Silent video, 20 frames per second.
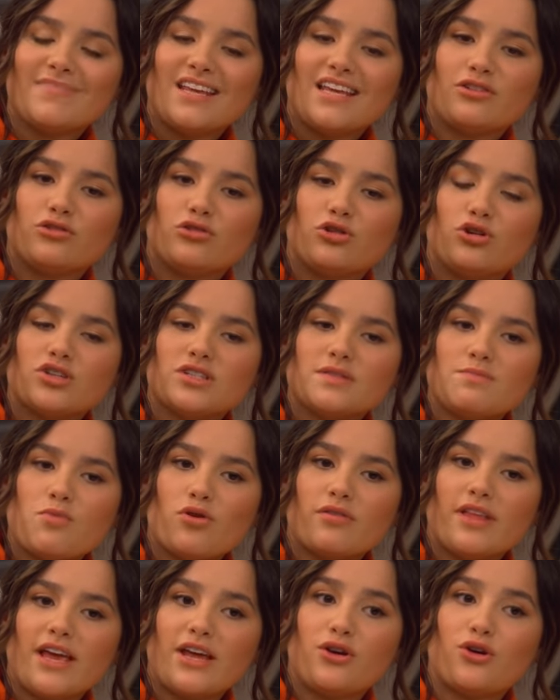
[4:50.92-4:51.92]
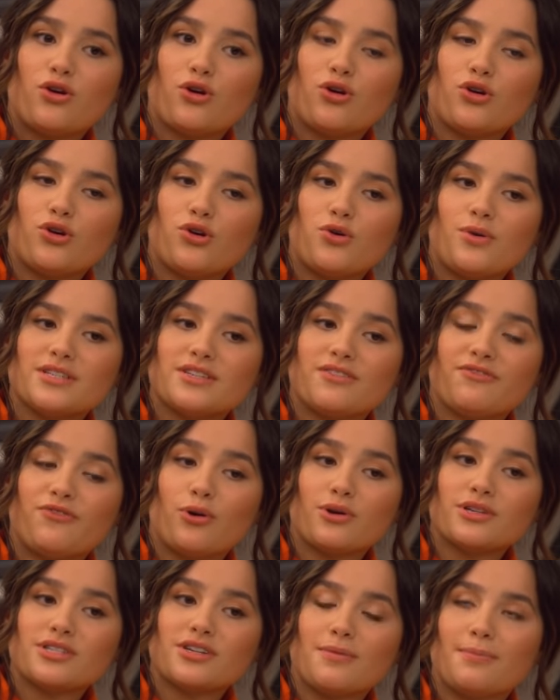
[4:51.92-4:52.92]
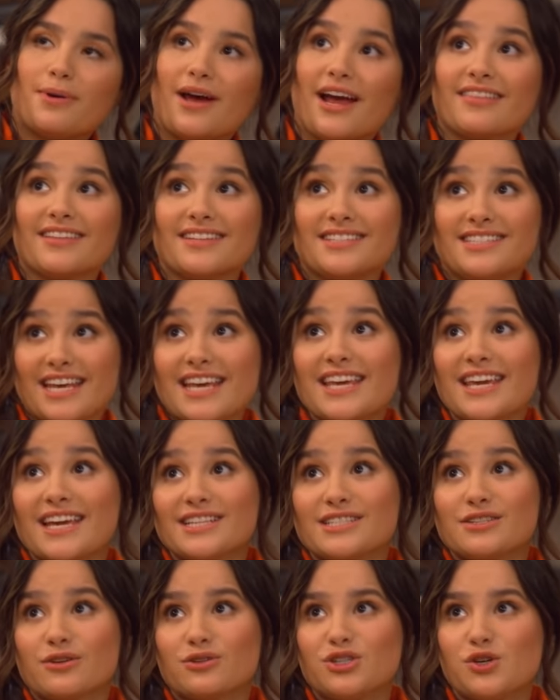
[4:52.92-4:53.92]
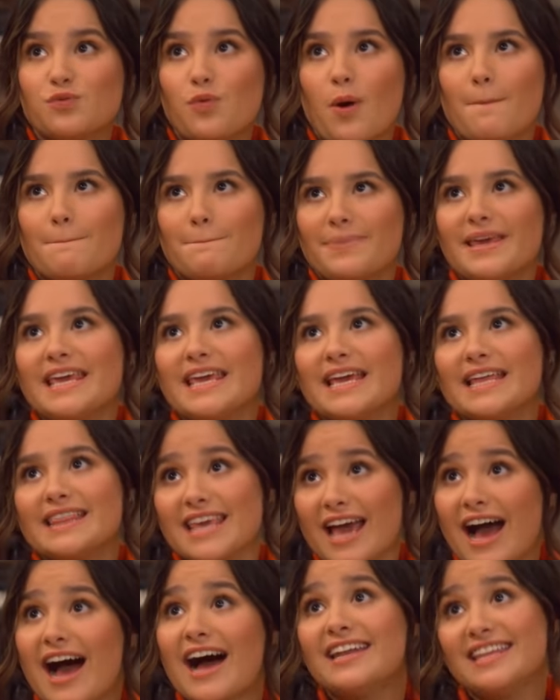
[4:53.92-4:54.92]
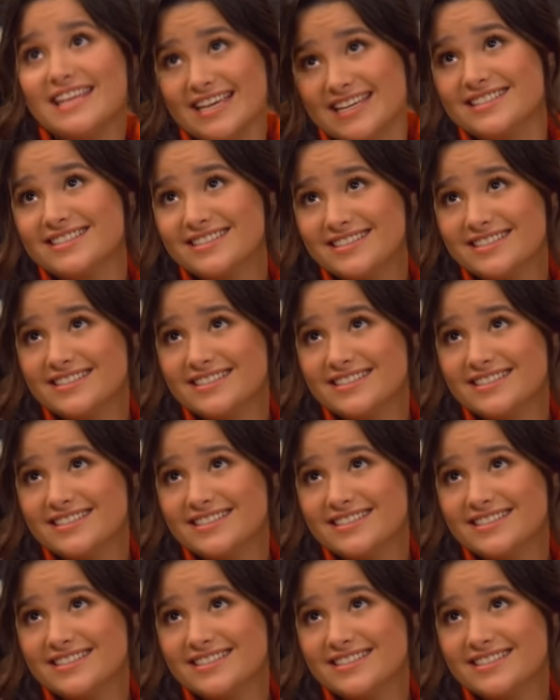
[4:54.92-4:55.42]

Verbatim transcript: It looks more like girl who isn't focused on buying the tickets so she won't be in the audience.